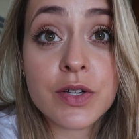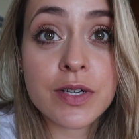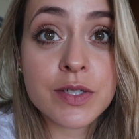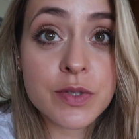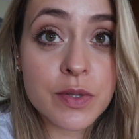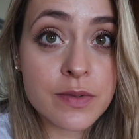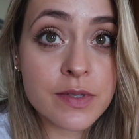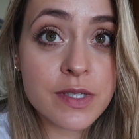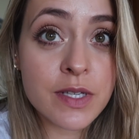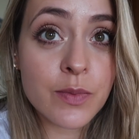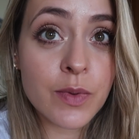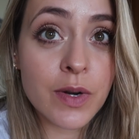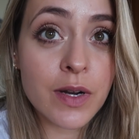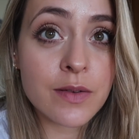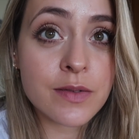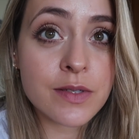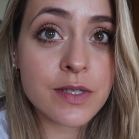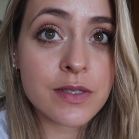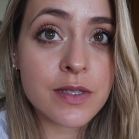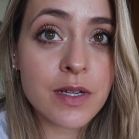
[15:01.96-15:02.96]
you guys will have seen when
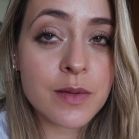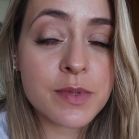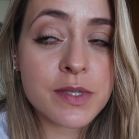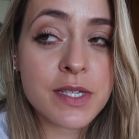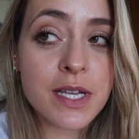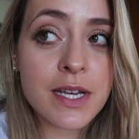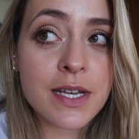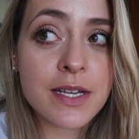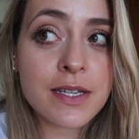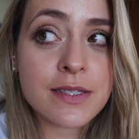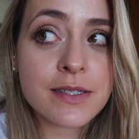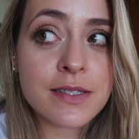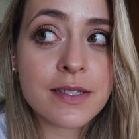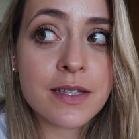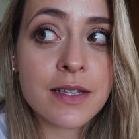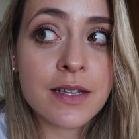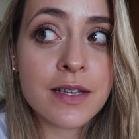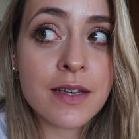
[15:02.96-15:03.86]
I was just upstairs,